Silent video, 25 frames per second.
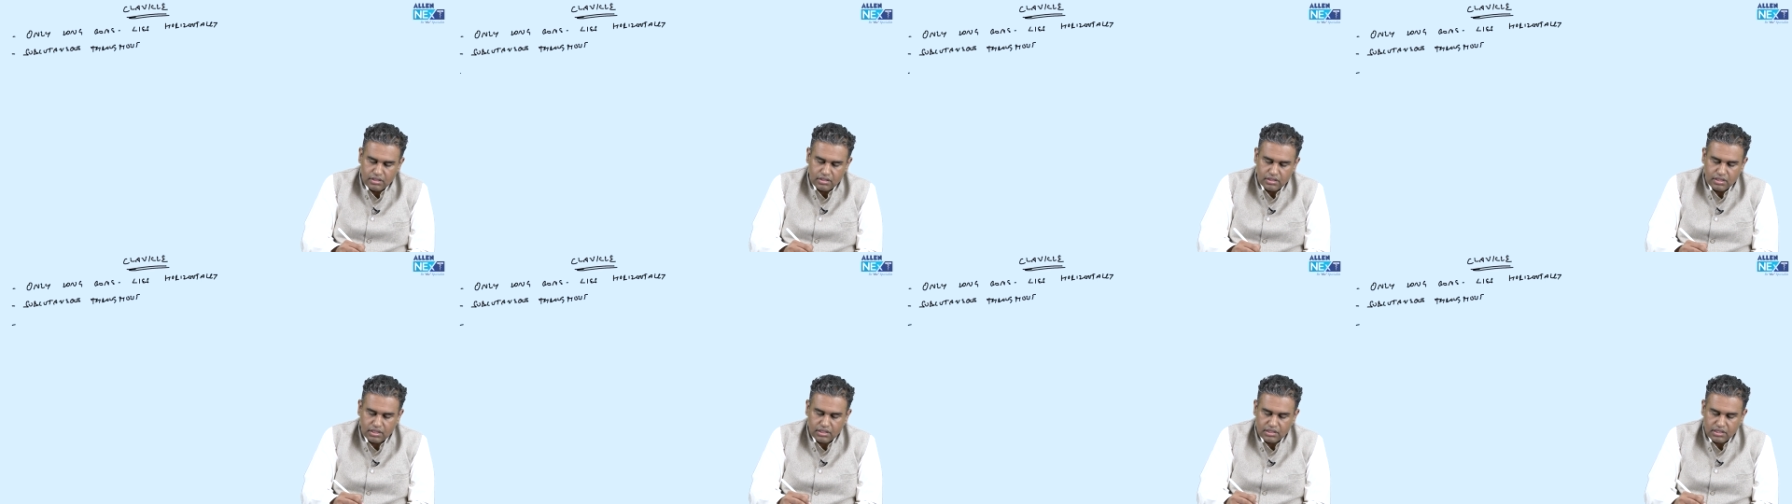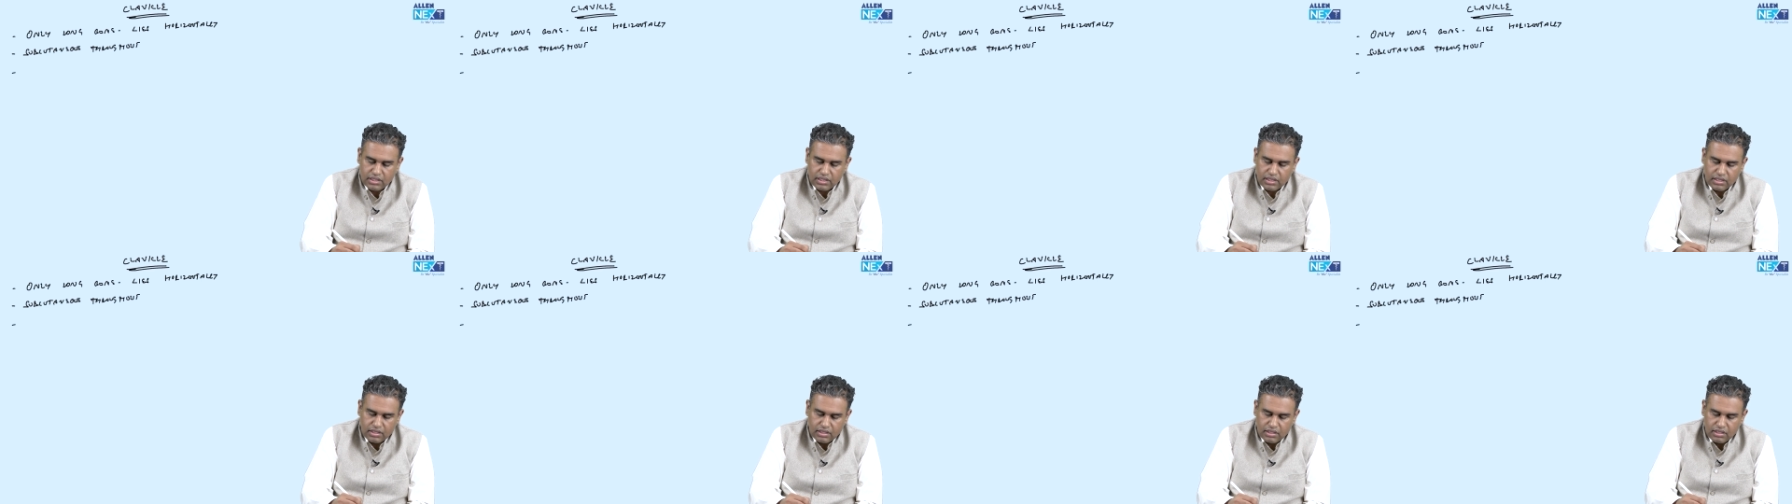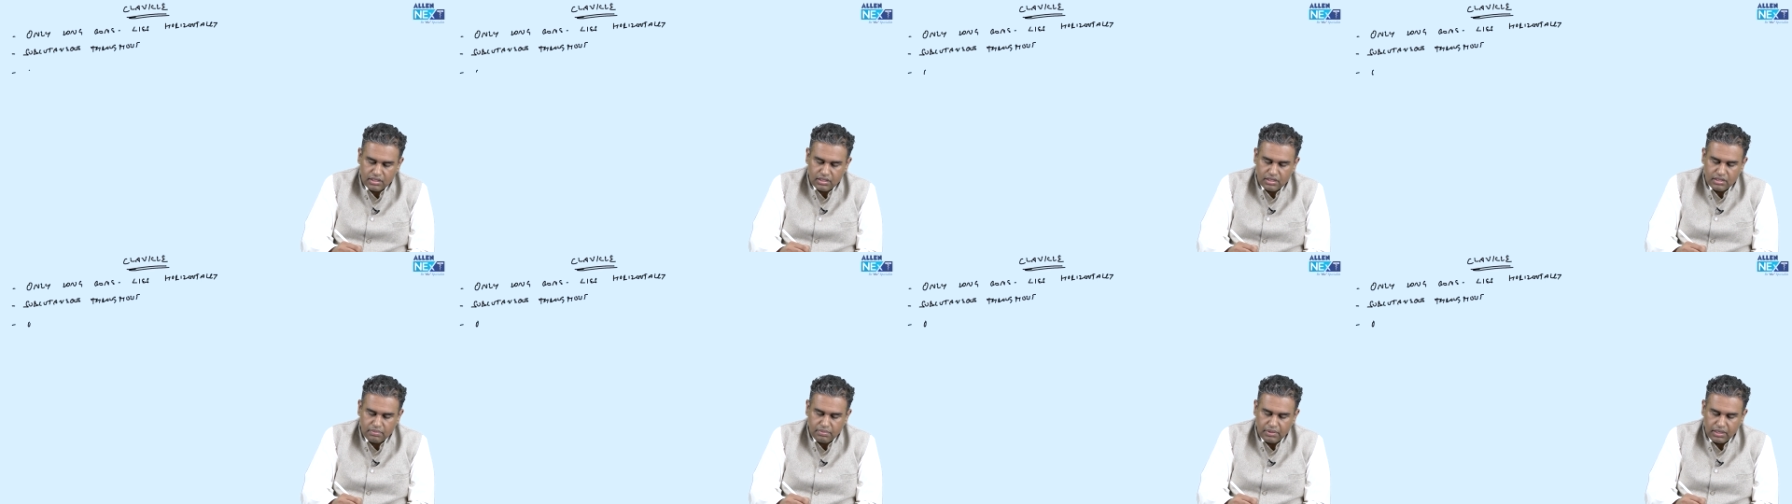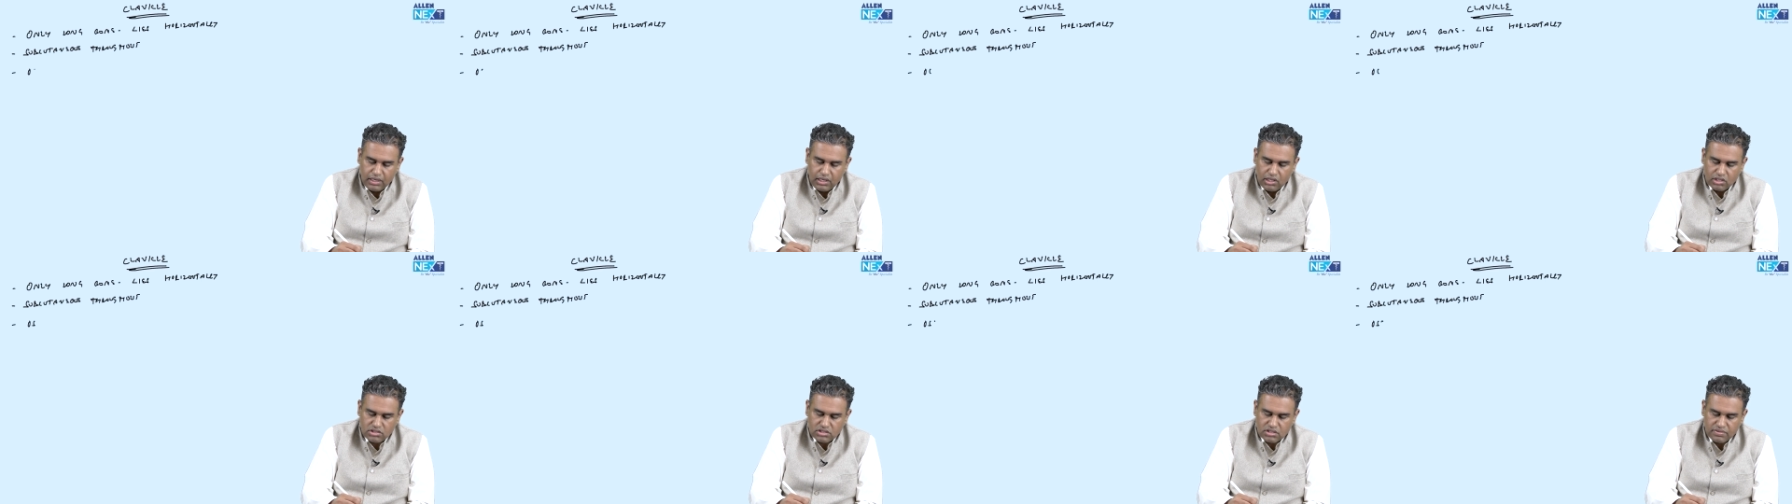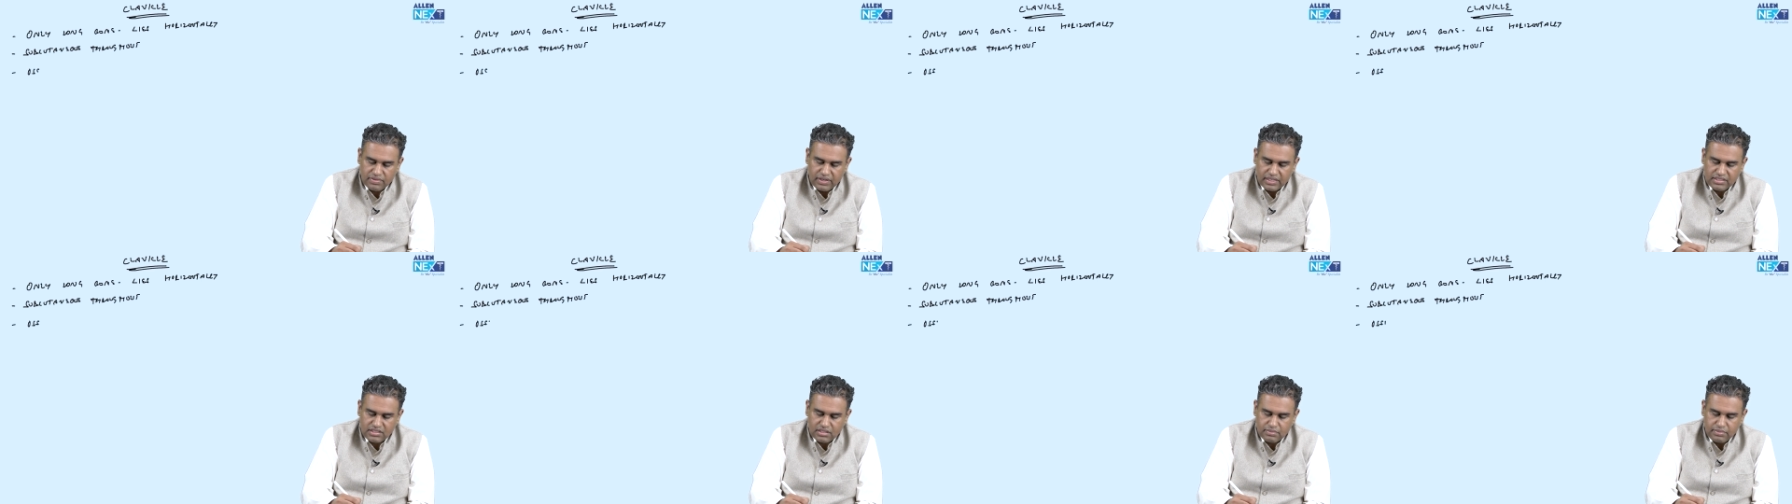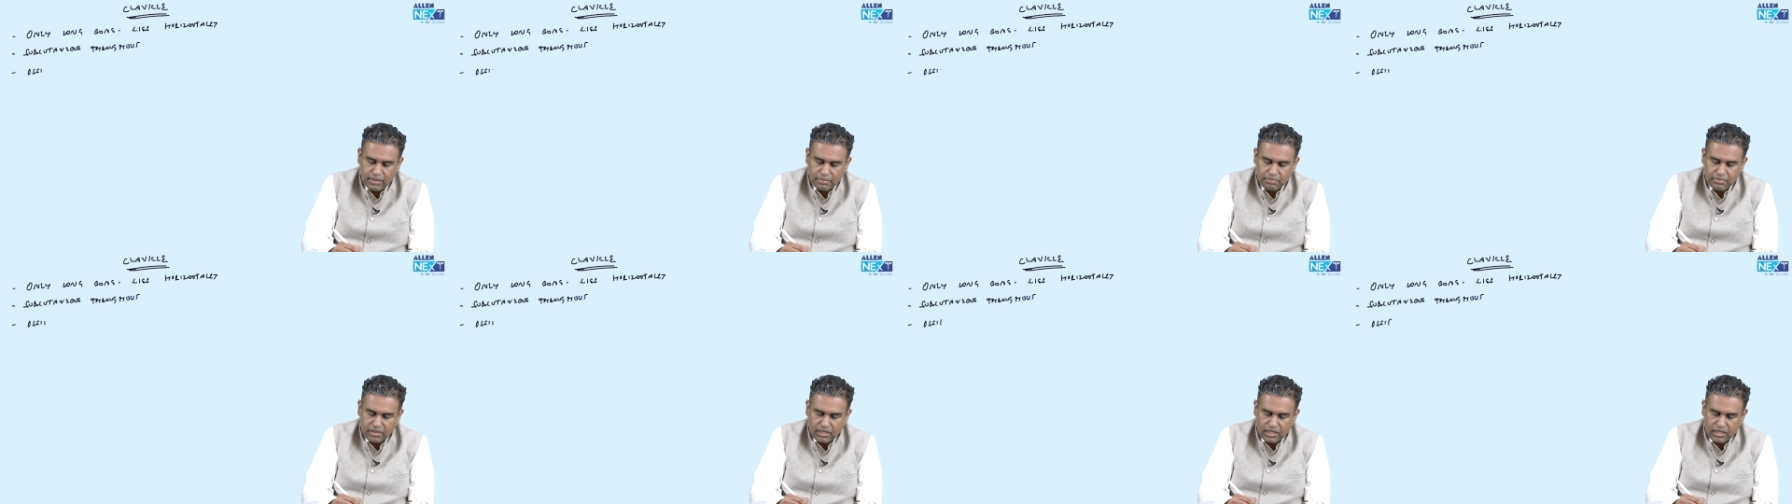Third thing, it mainly ossifies in
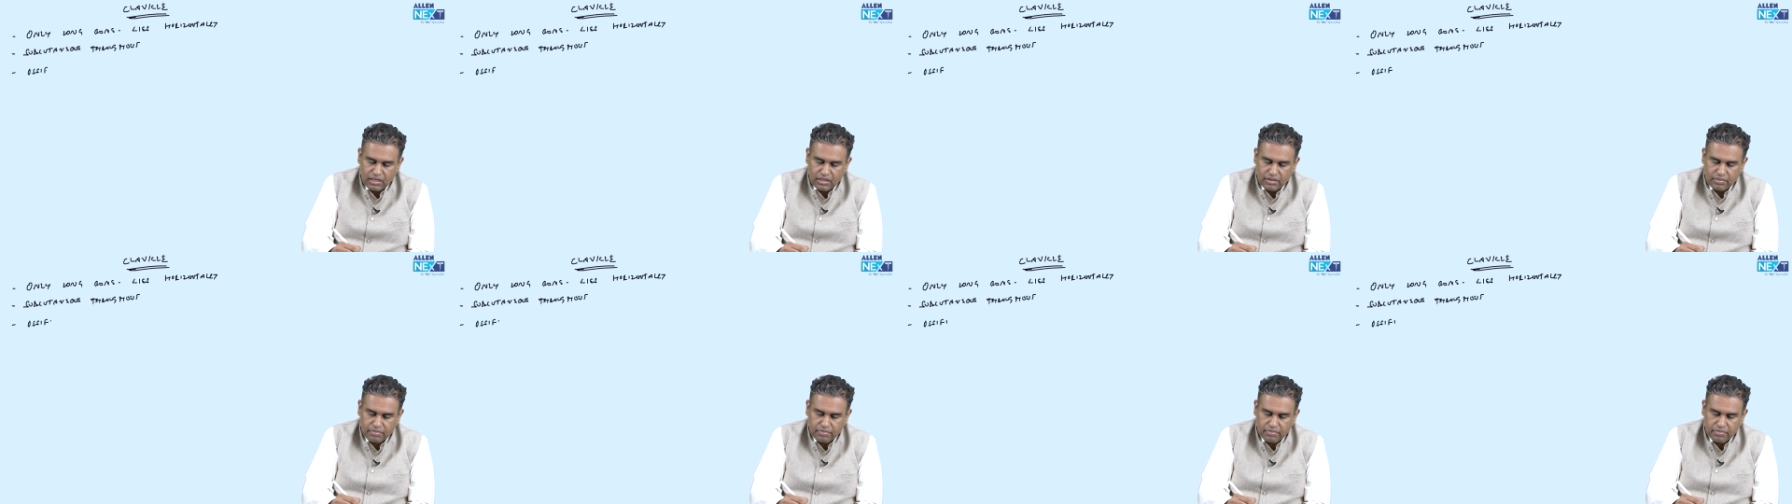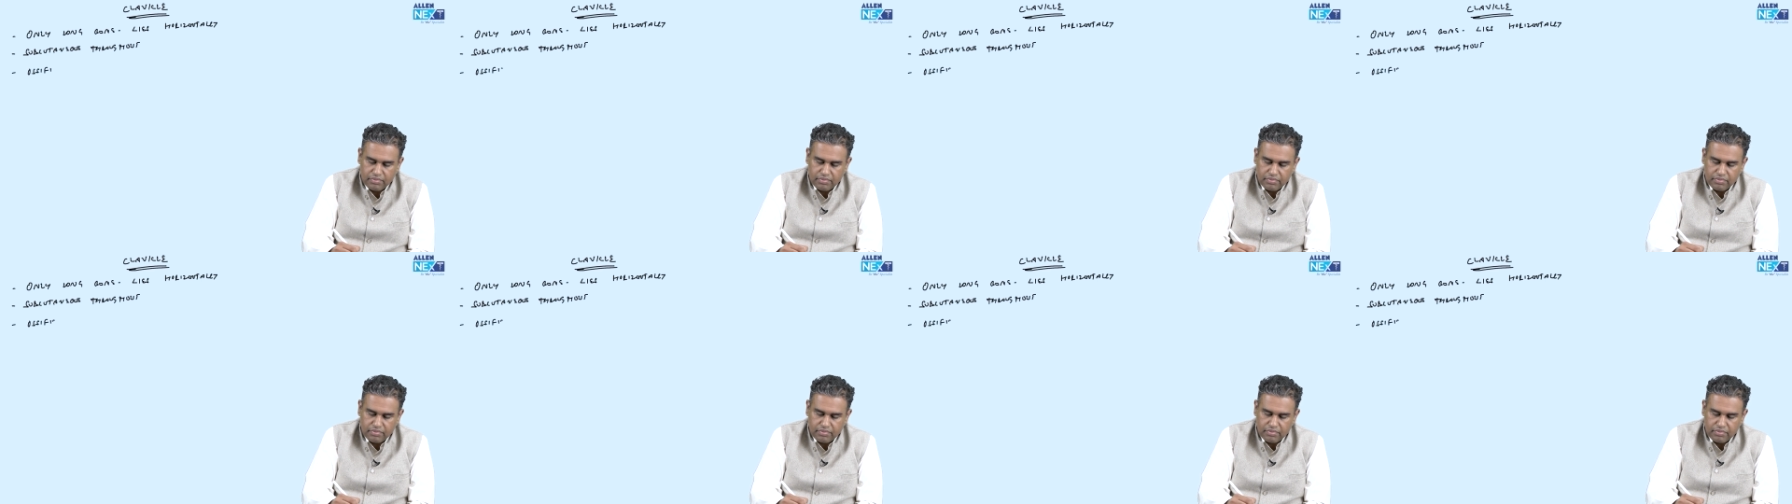membrane.